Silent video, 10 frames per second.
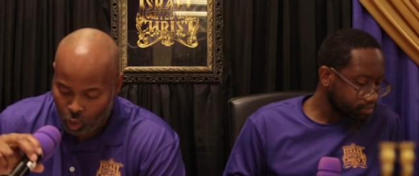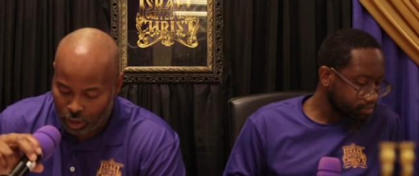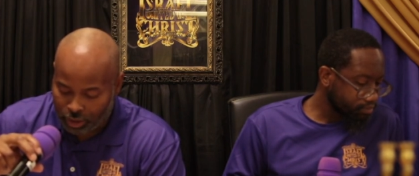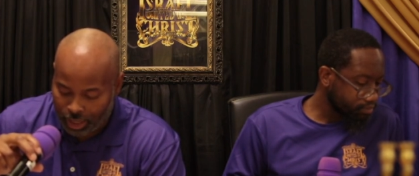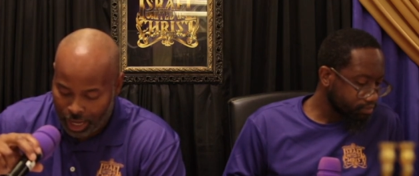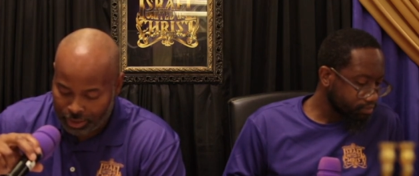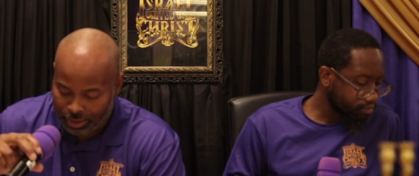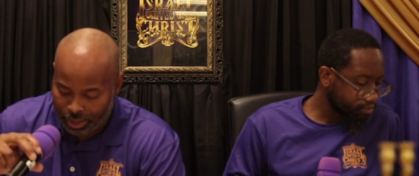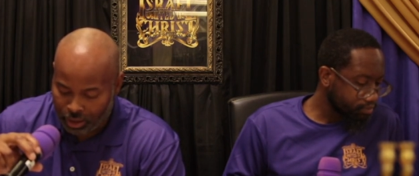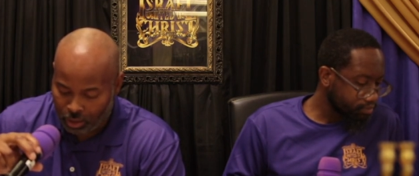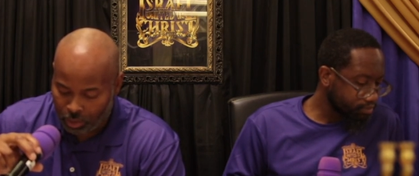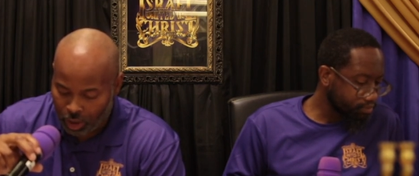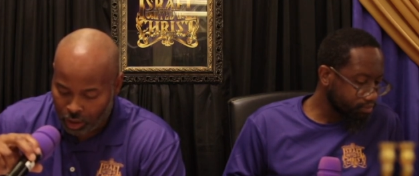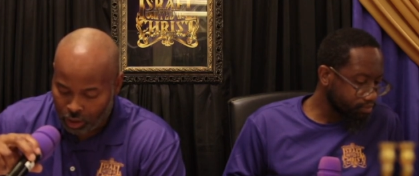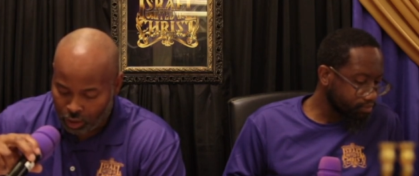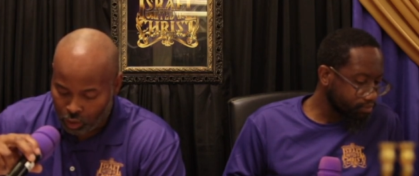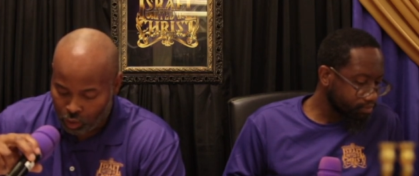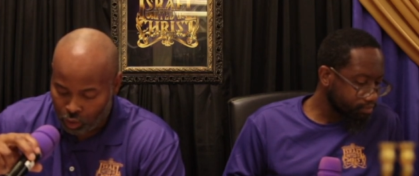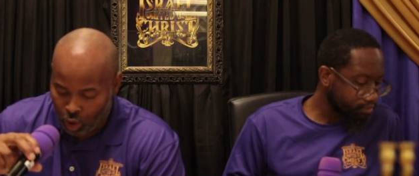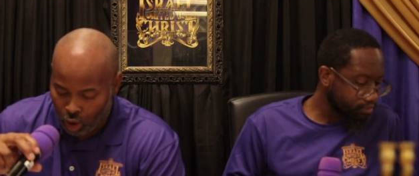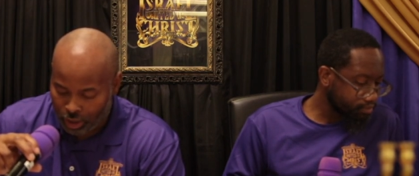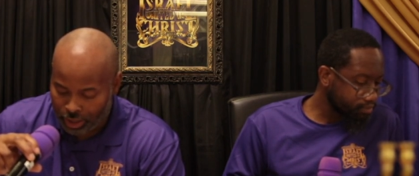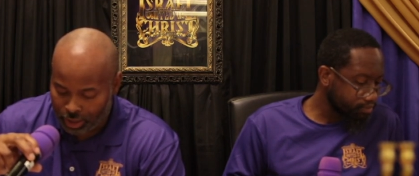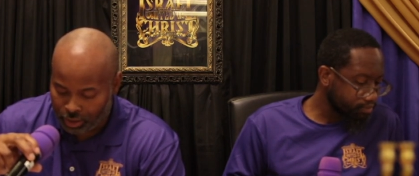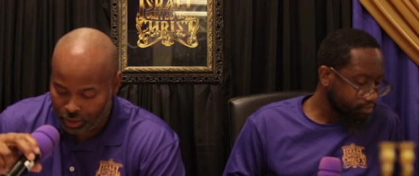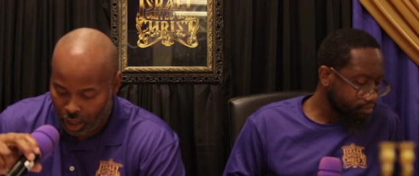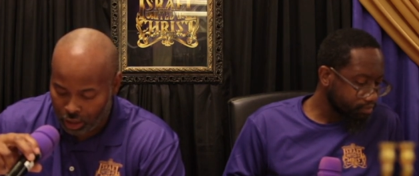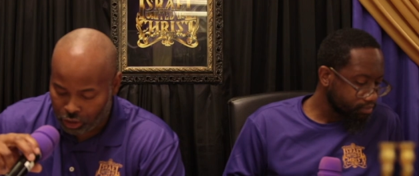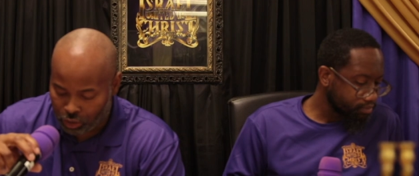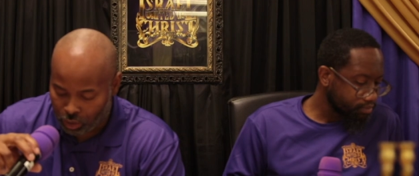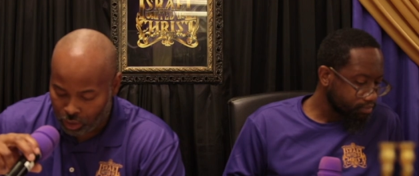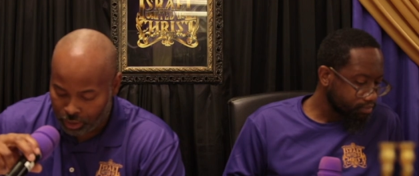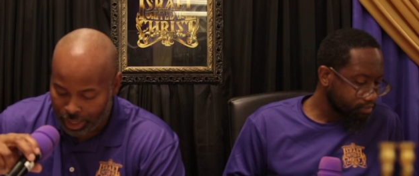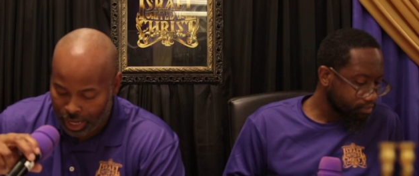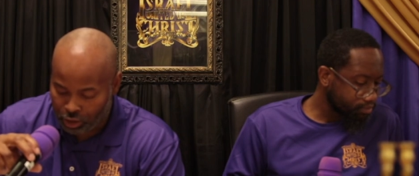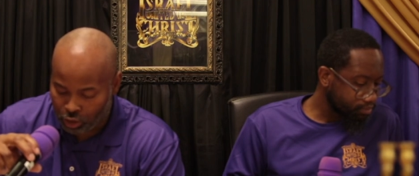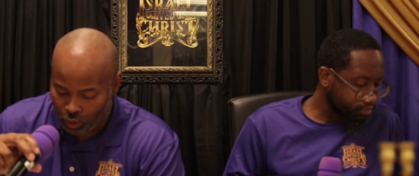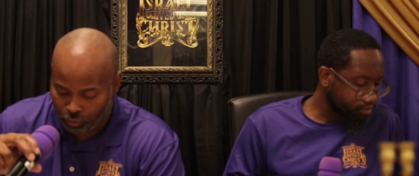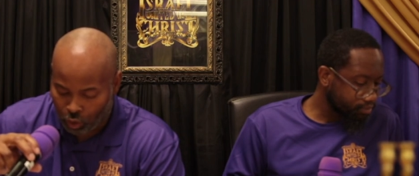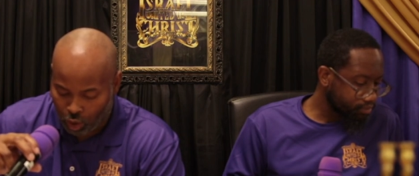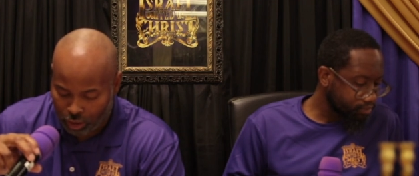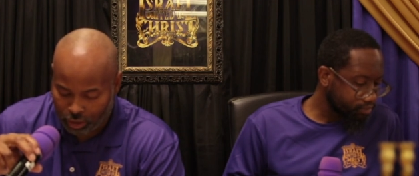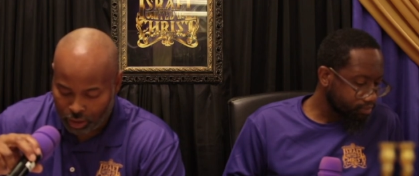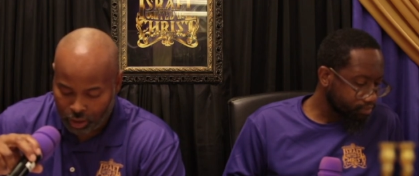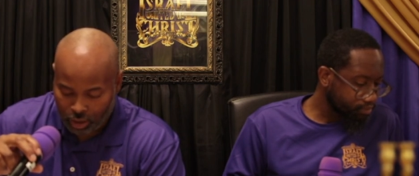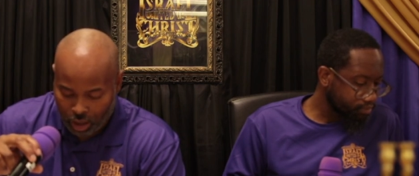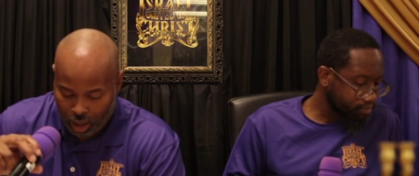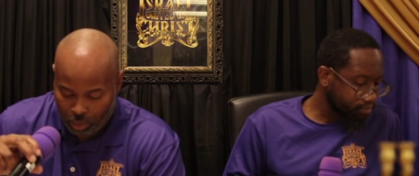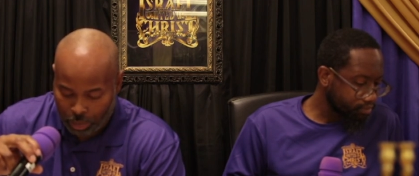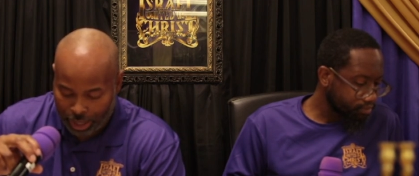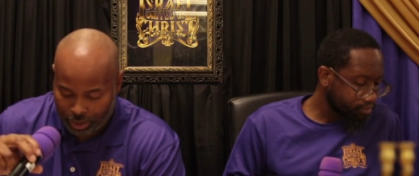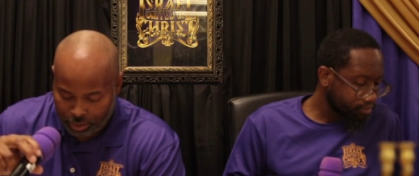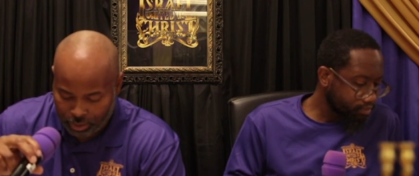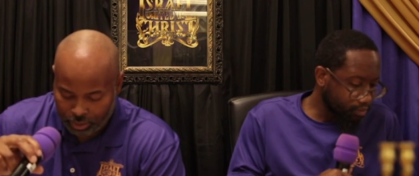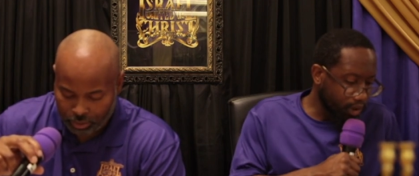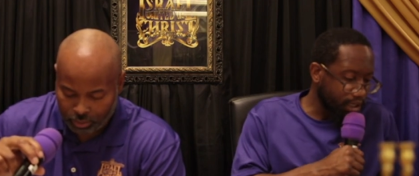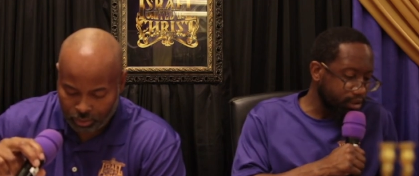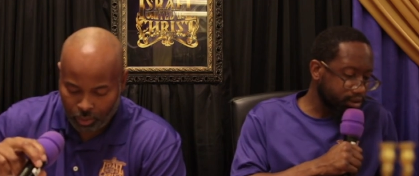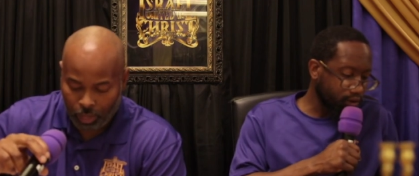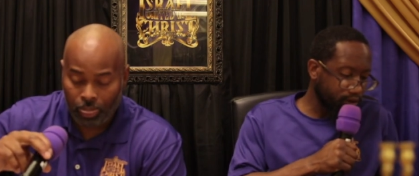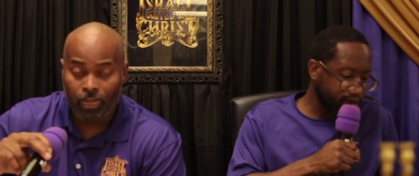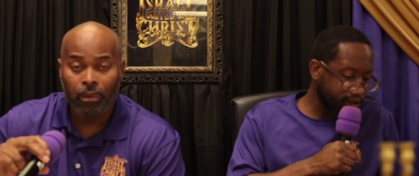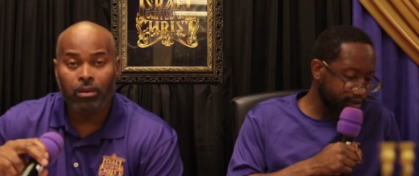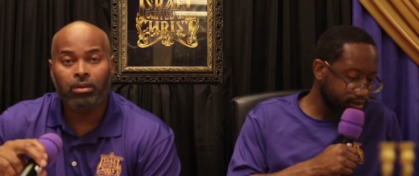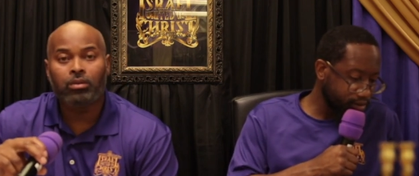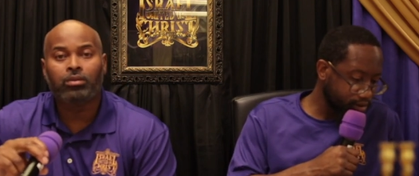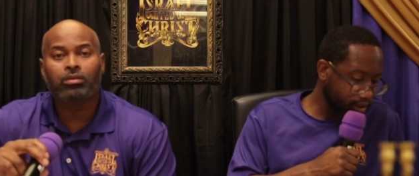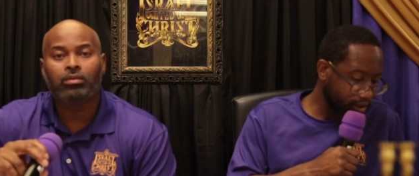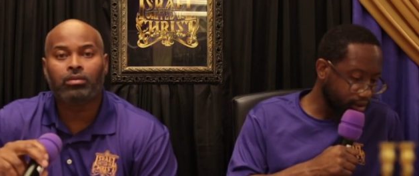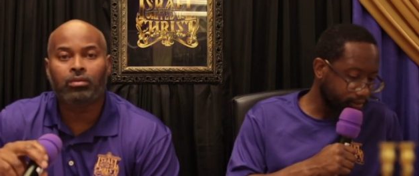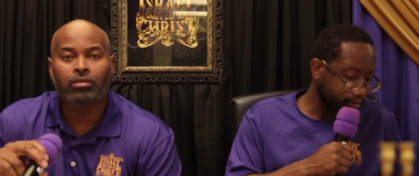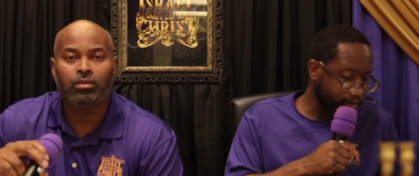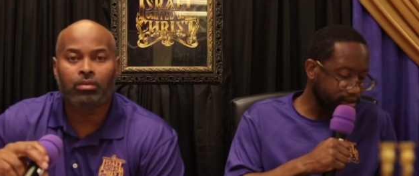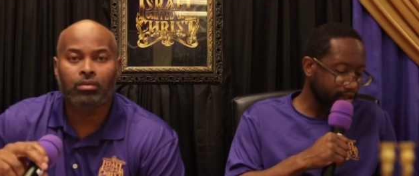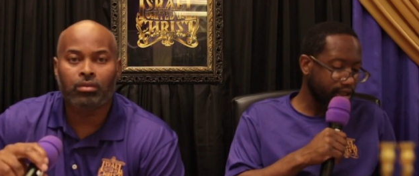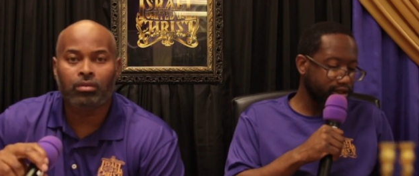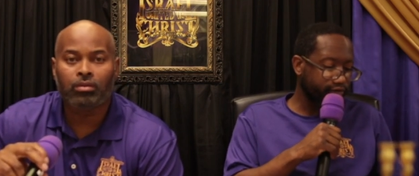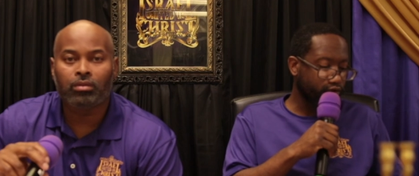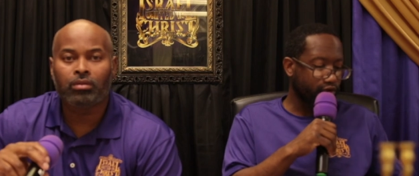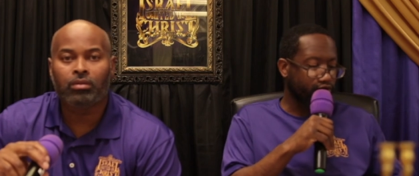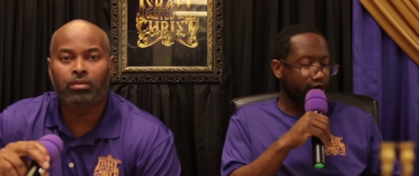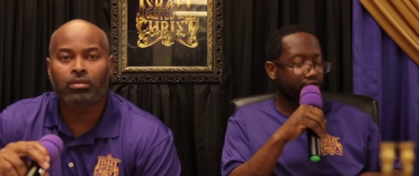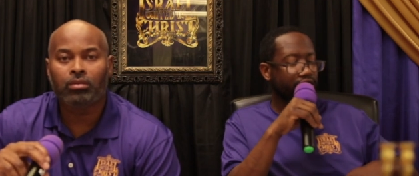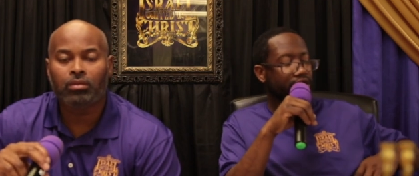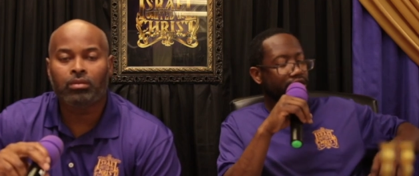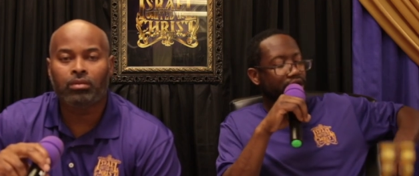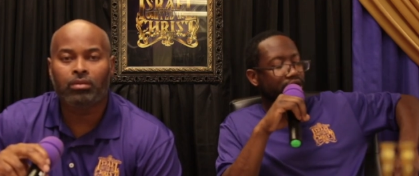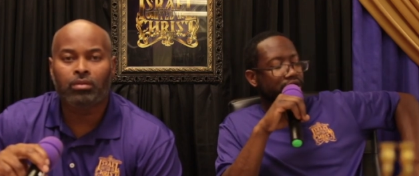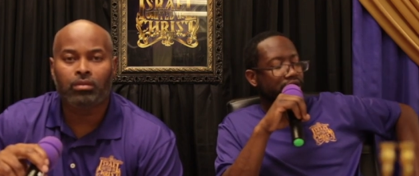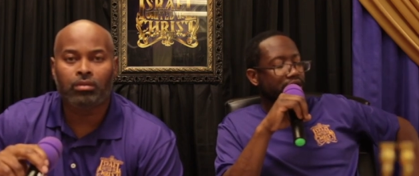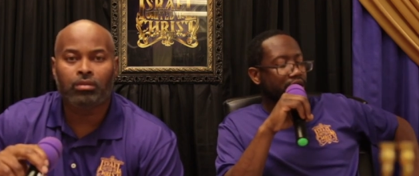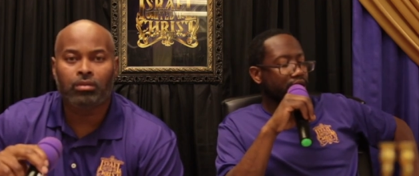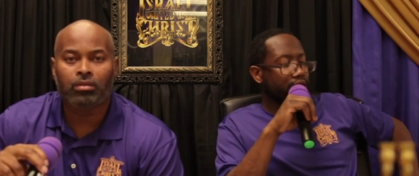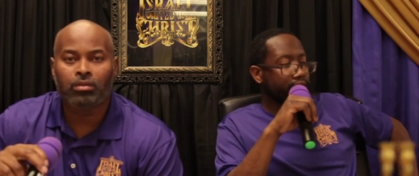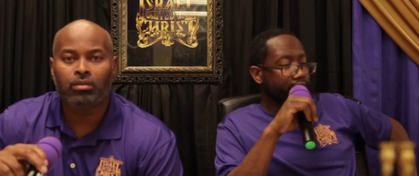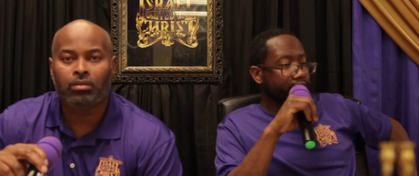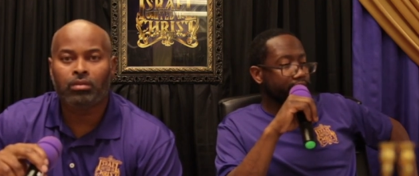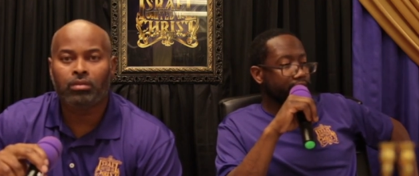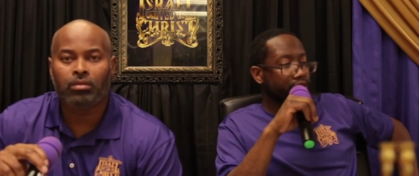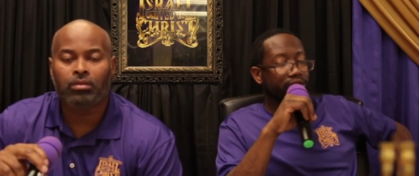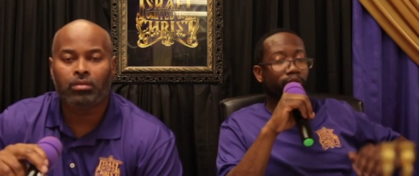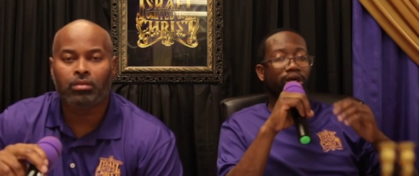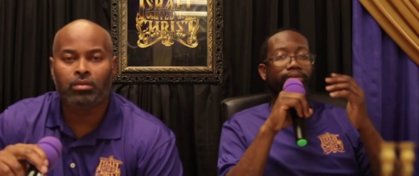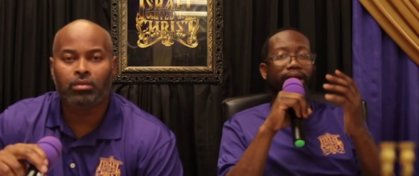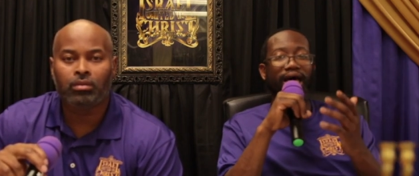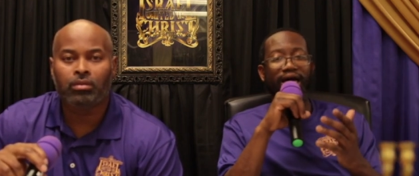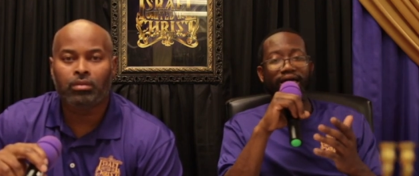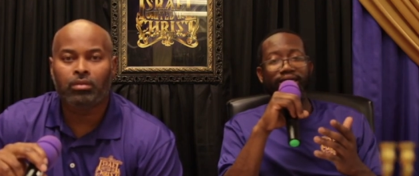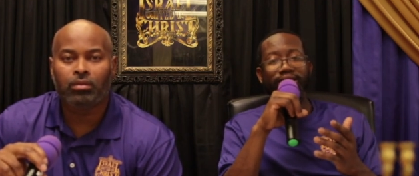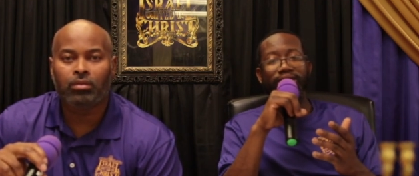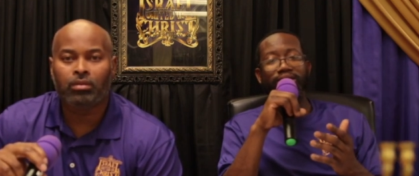Speaker 1: was not dim, nor his natural force abate.
Speaker 2: Right. So he didn't, as our other forefather, he wasn't blind,